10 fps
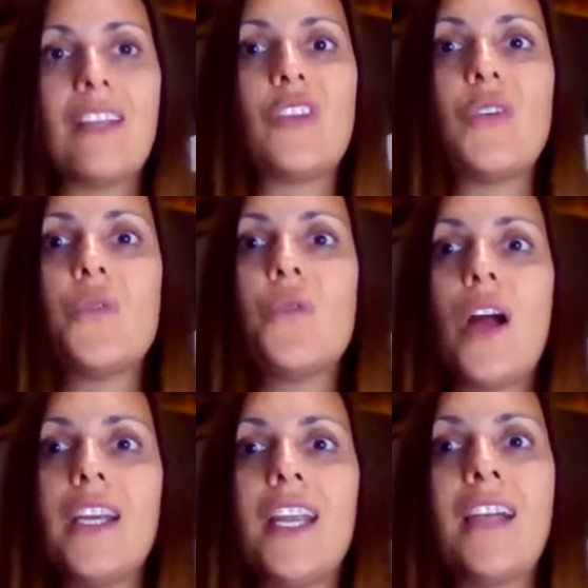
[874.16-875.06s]
that you
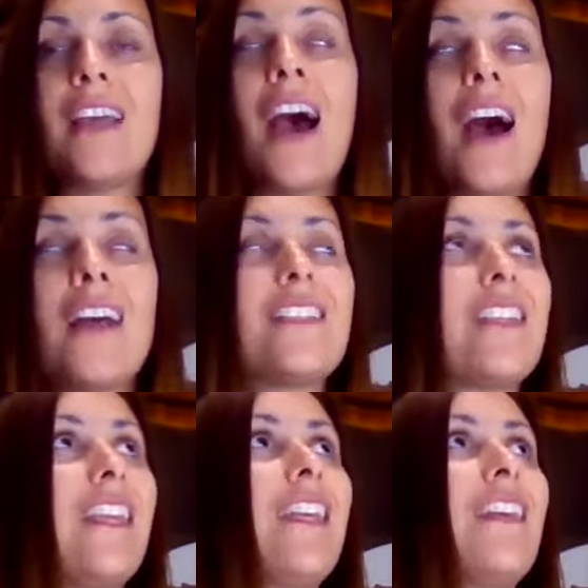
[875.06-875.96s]
are not
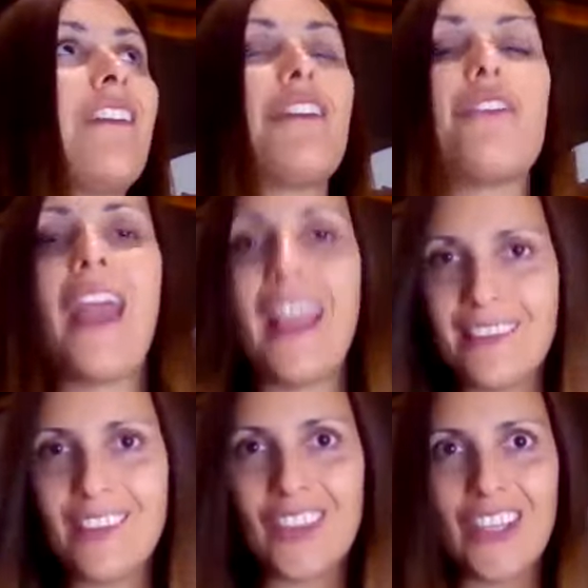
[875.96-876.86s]
asking
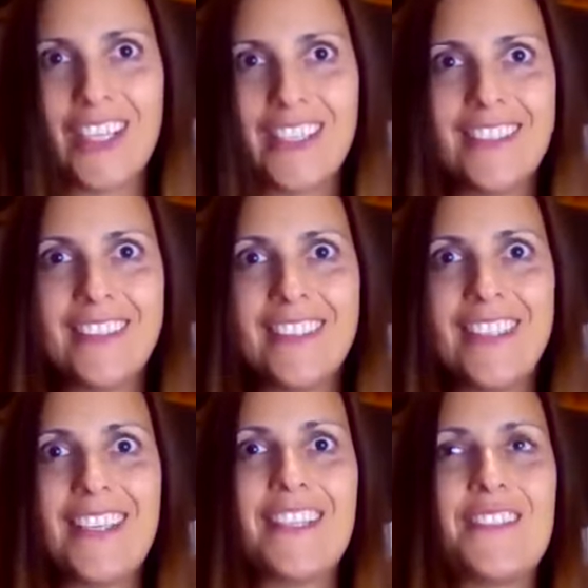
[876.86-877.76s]
greater.
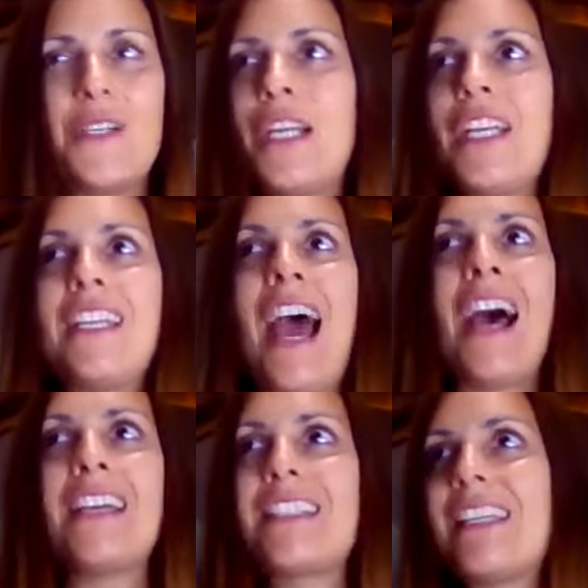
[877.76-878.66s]
You are not
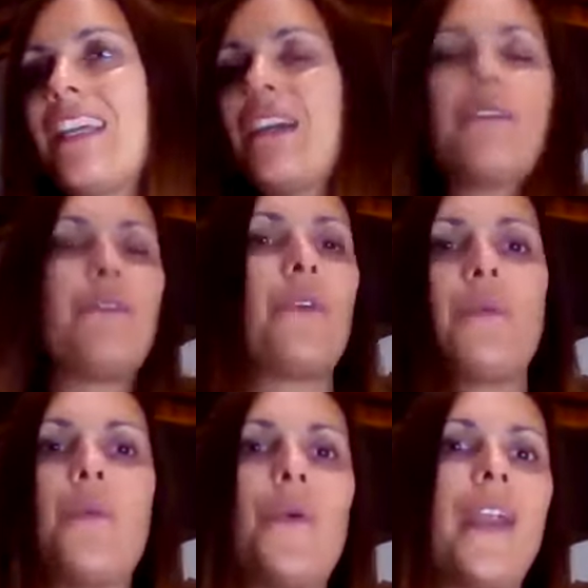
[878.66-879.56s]
asking
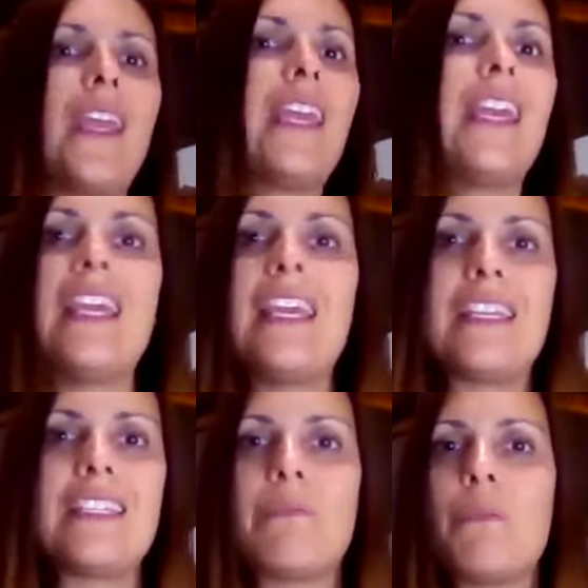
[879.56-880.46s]
for more
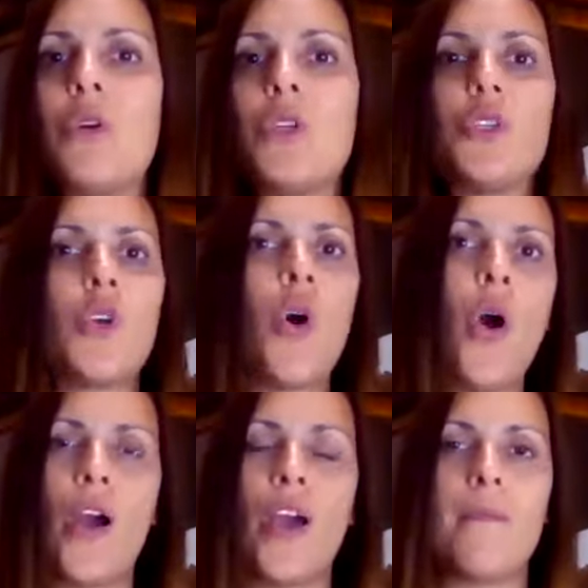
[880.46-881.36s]
ease, more
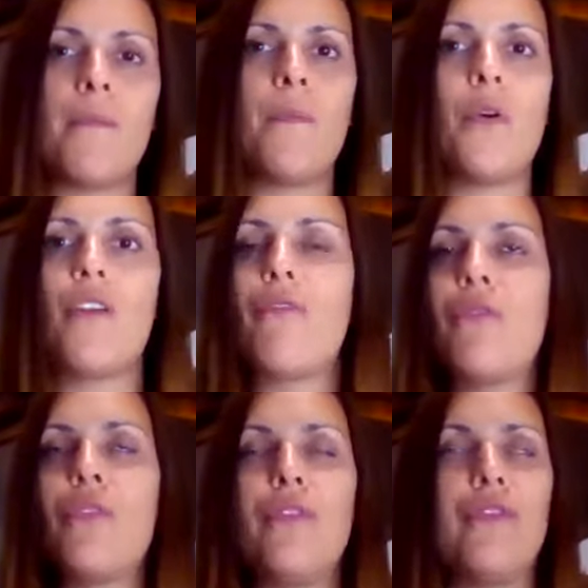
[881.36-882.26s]
joy, more
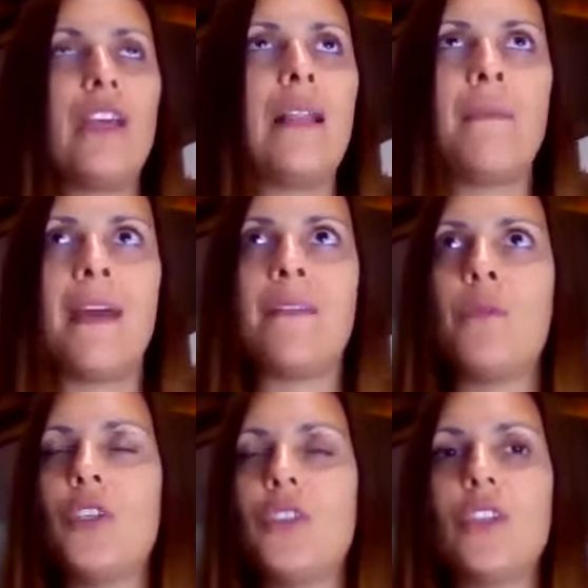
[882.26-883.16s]

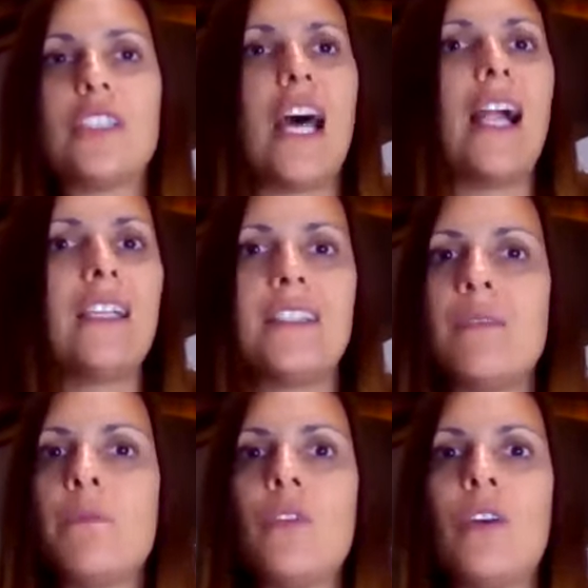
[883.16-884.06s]
fulfillment, more
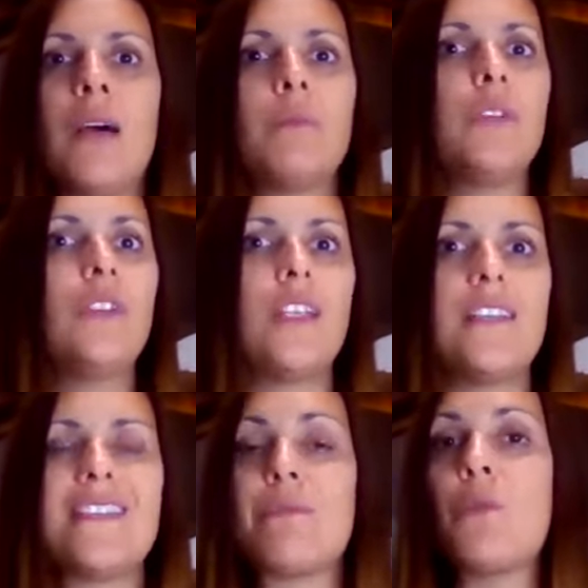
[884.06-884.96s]
totality, more
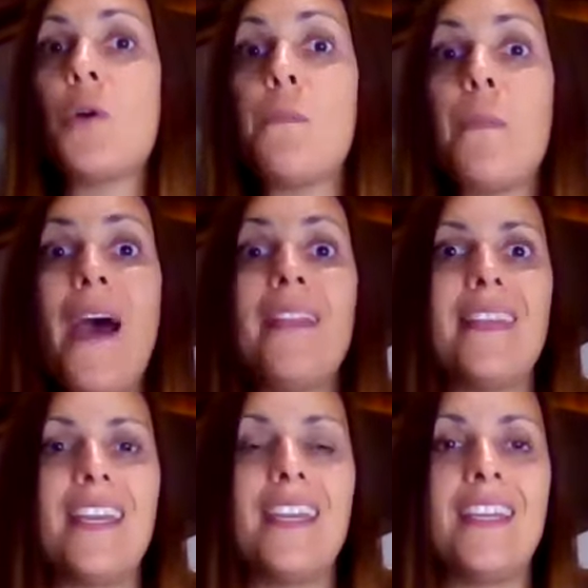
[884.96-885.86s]
abundance, more
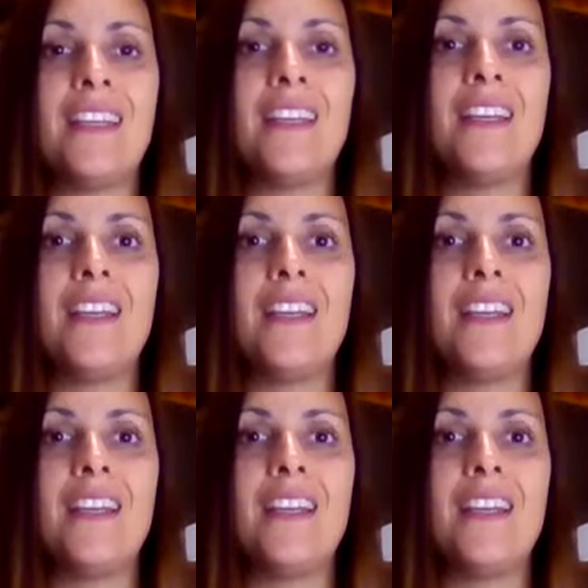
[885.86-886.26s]
money,